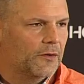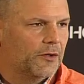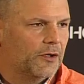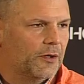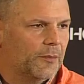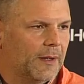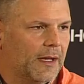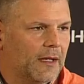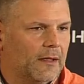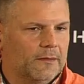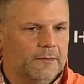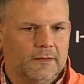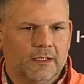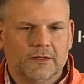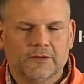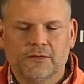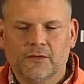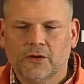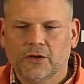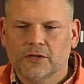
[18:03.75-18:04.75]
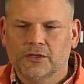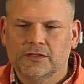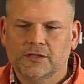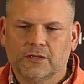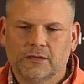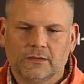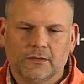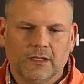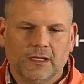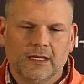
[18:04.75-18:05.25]
good about. As far as,
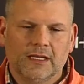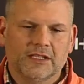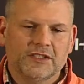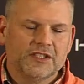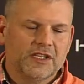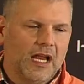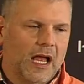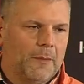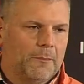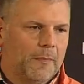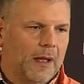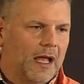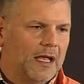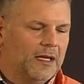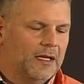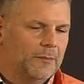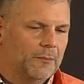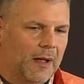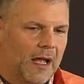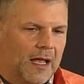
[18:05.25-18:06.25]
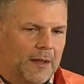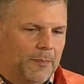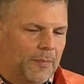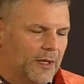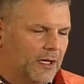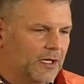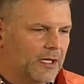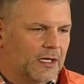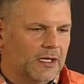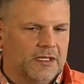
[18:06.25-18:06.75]
in my
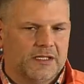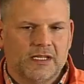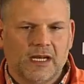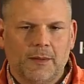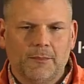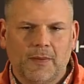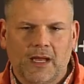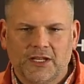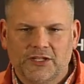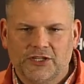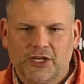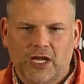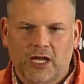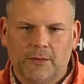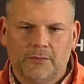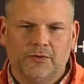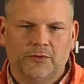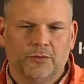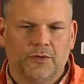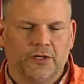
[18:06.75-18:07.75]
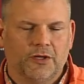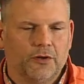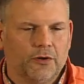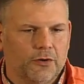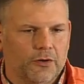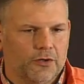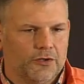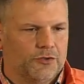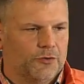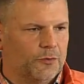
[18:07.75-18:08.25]
opinion, it's not my job to
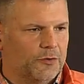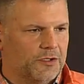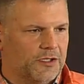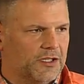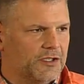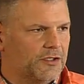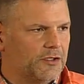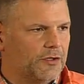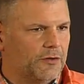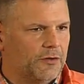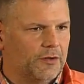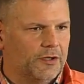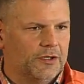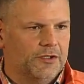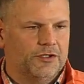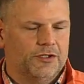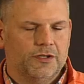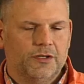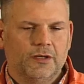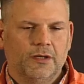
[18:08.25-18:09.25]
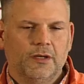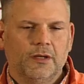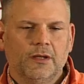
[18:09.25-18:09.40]
encourage or discourage